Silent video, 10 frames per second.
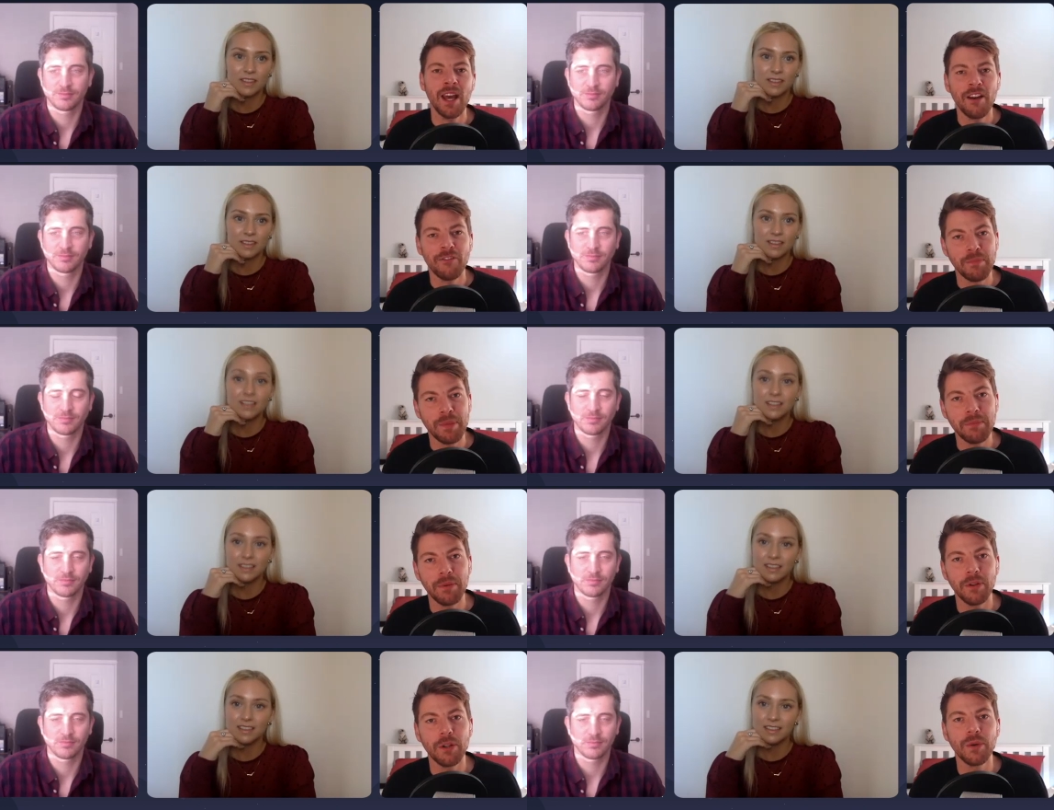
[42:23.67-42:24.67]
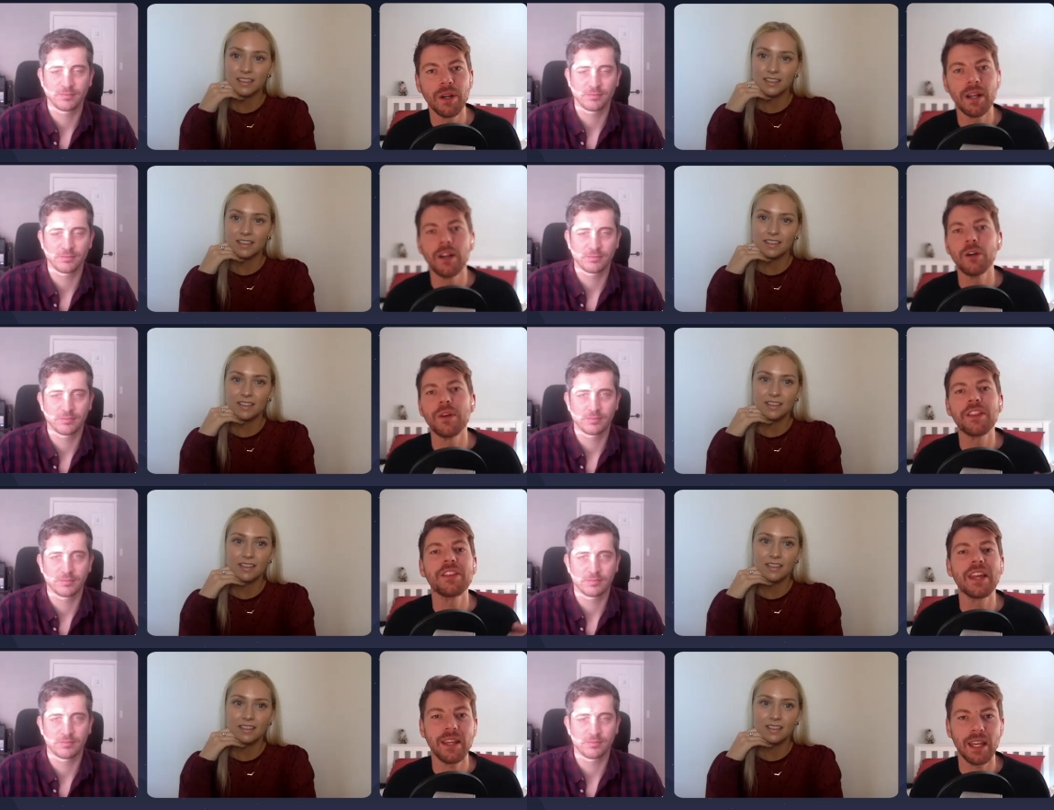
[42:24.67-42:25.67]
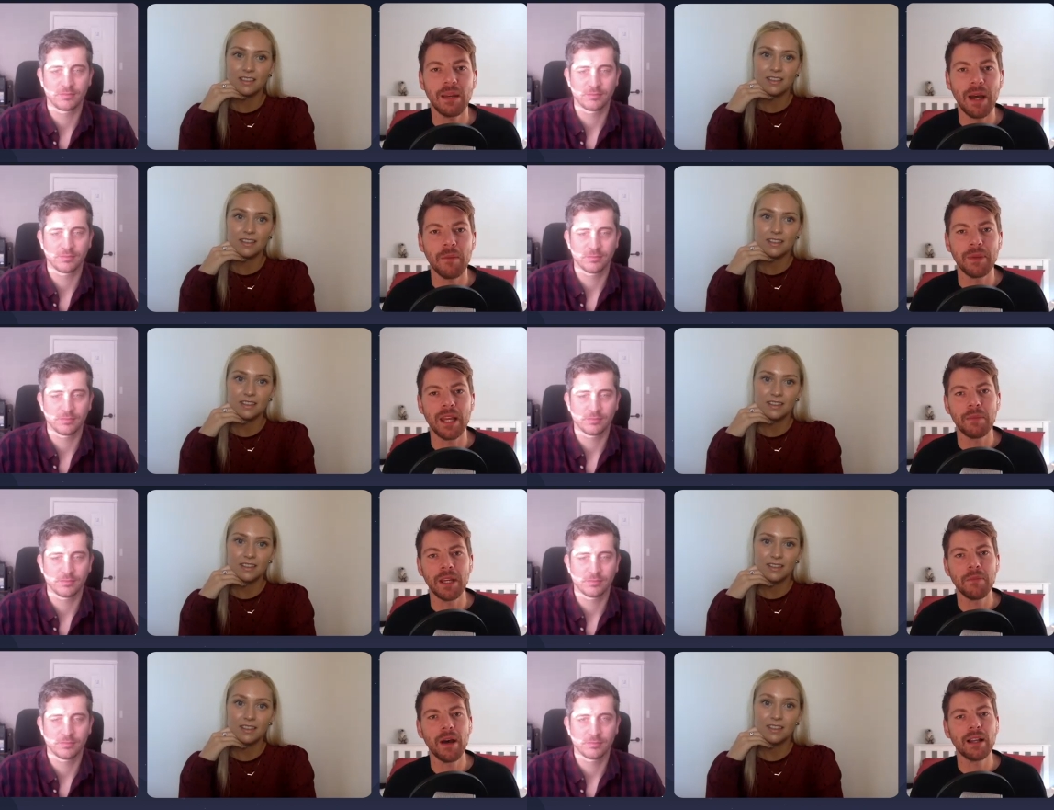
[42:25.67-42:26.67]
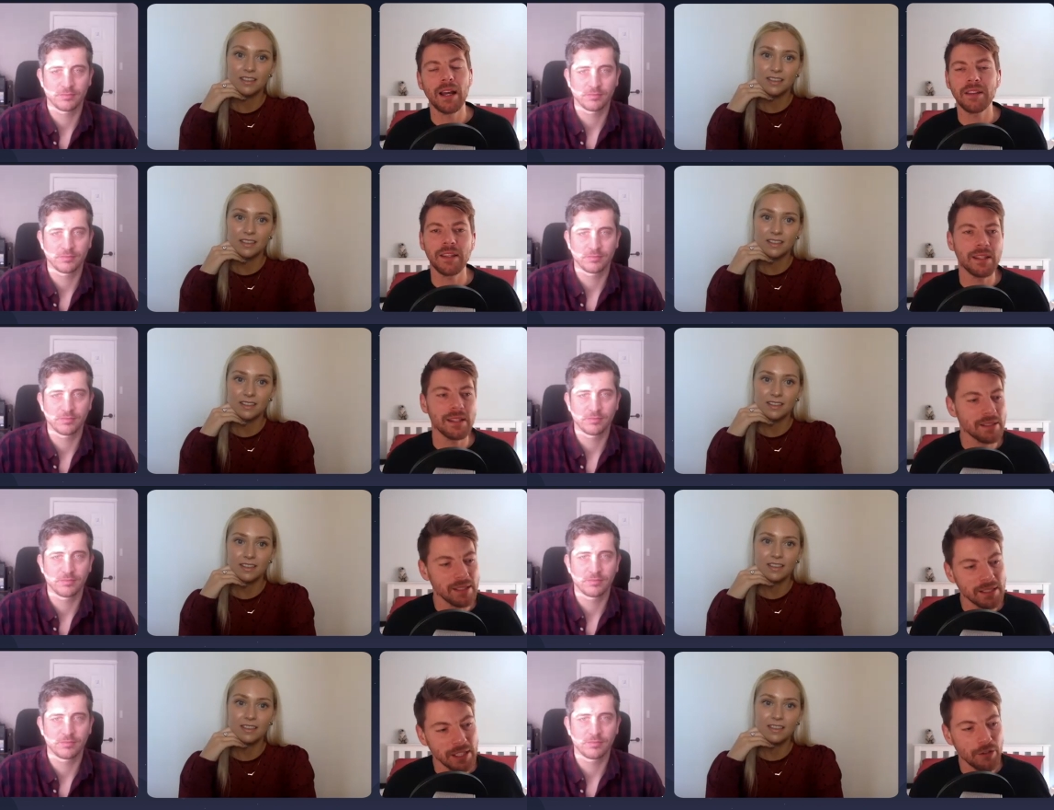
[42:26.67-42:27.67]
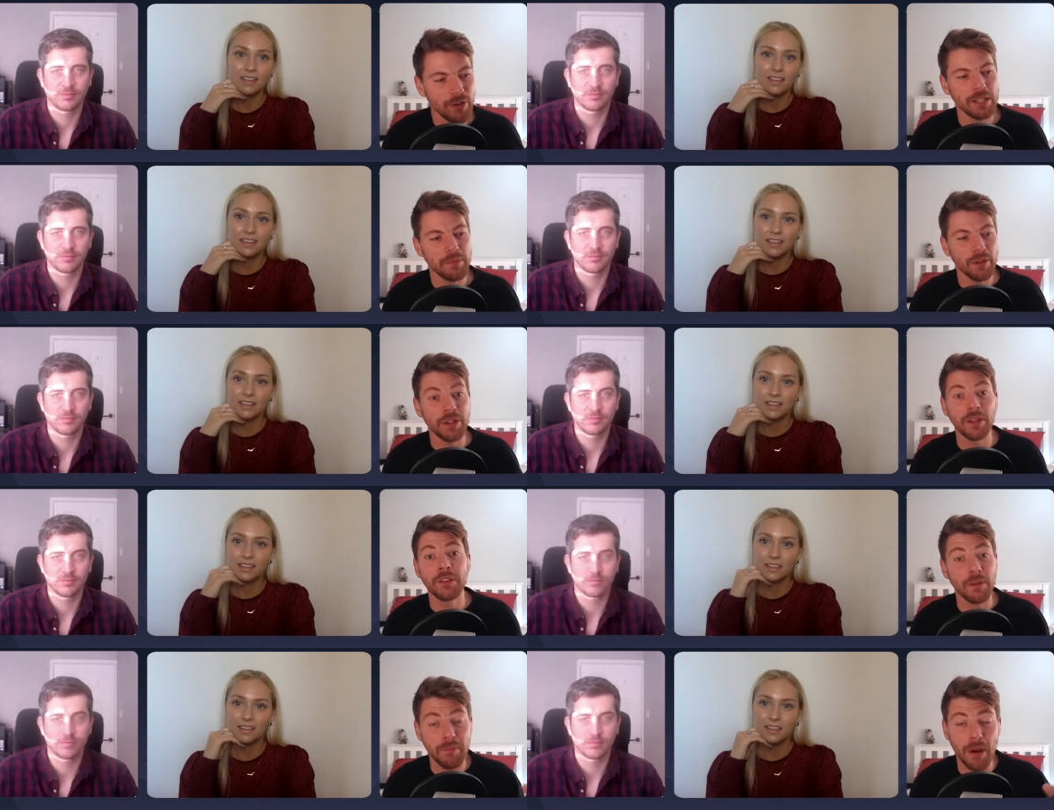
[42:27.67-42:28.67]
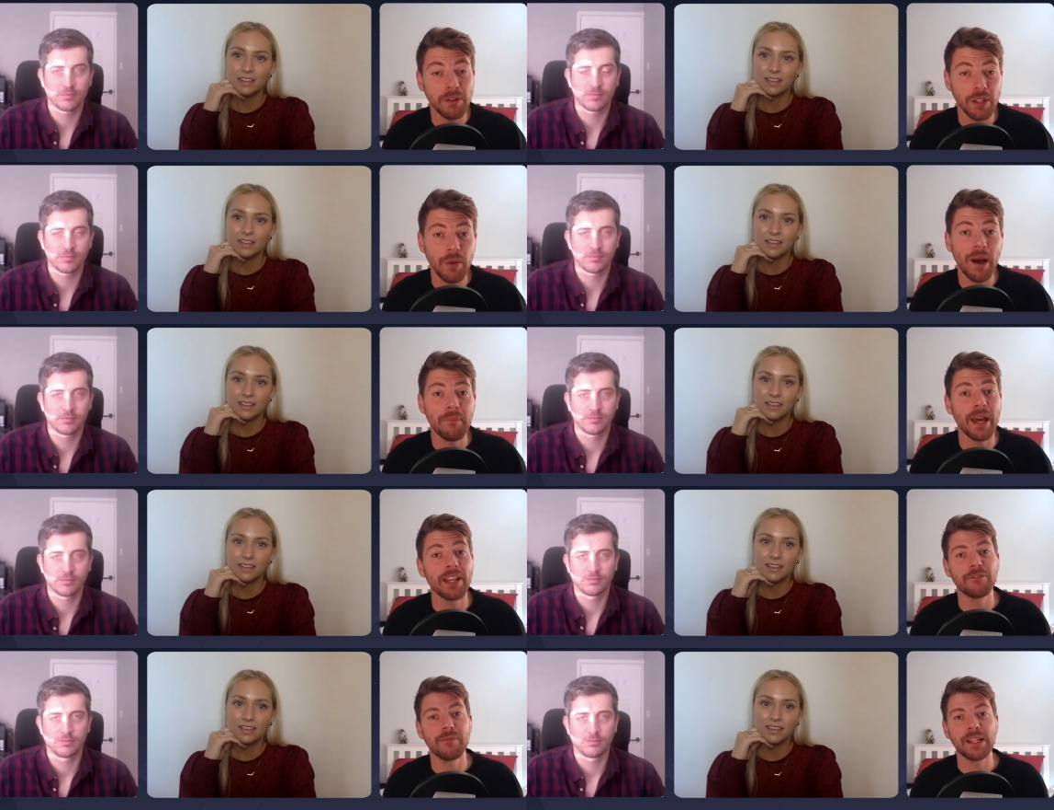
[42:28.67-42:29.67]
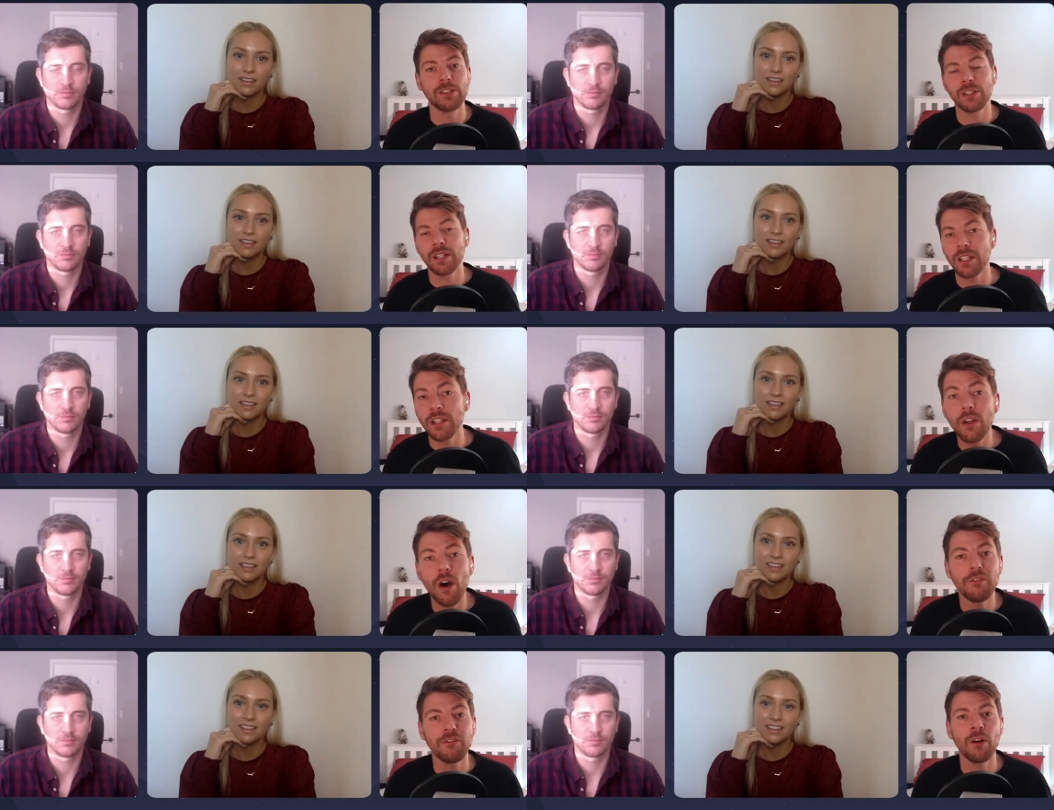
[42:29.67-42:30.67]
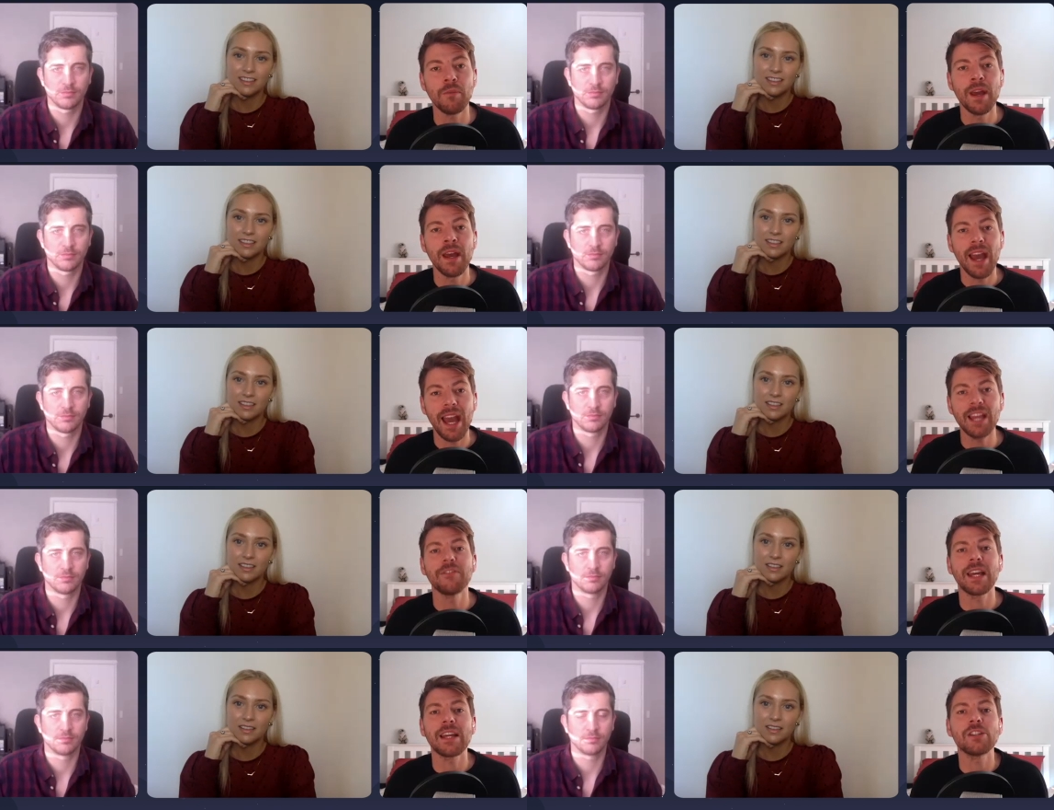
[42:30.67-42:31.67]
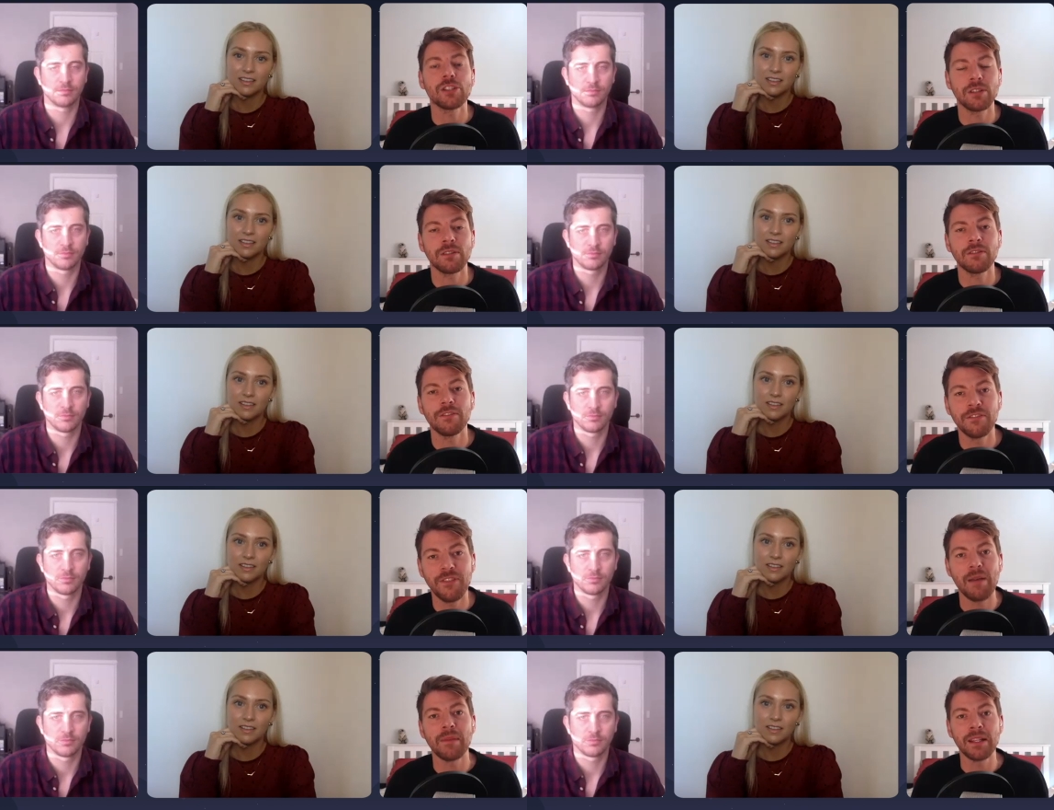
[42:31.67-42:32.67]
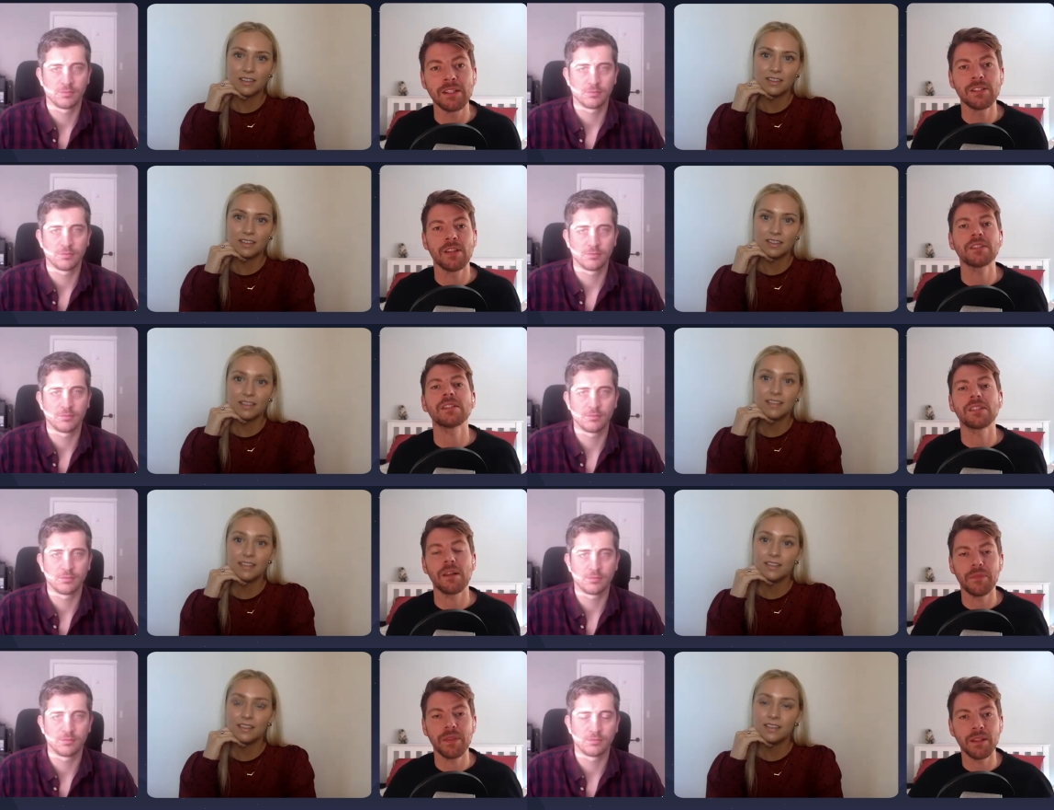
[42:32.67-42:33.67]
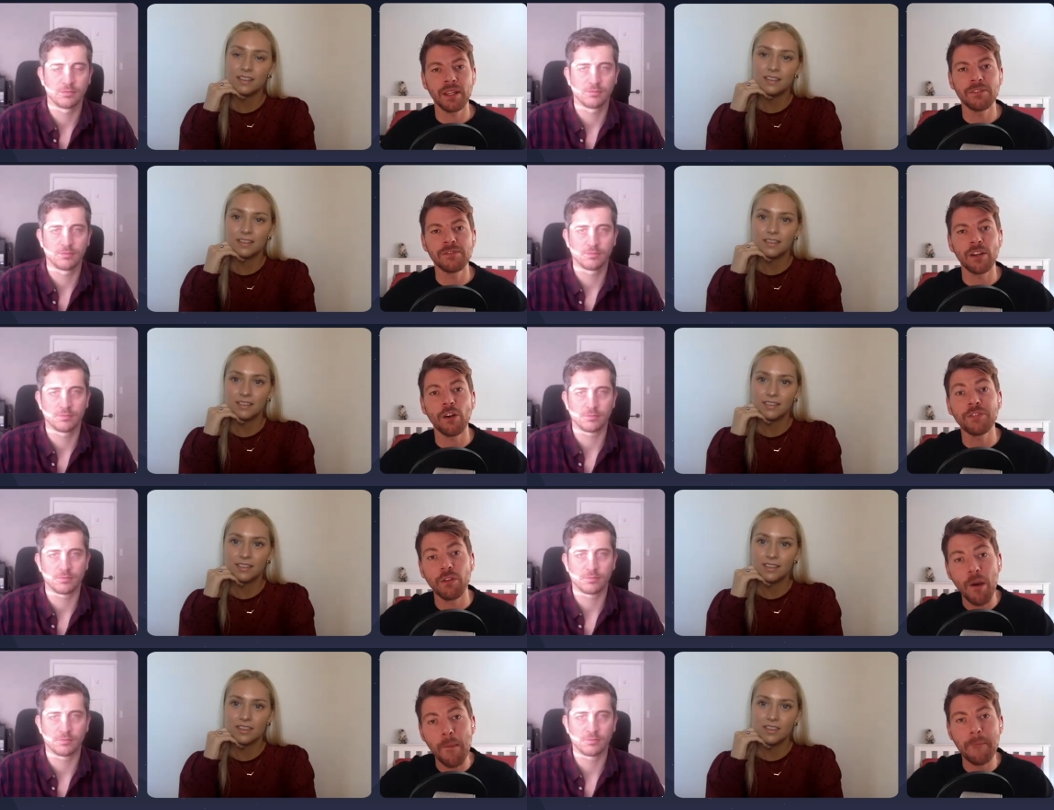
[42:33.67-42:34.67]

Speaker 1: for people who are who are thinking about becoming a pilot? I think it's it's incredible that that both you and Ben have mentioned that you're not from aviation families. So this is something that you've done off your own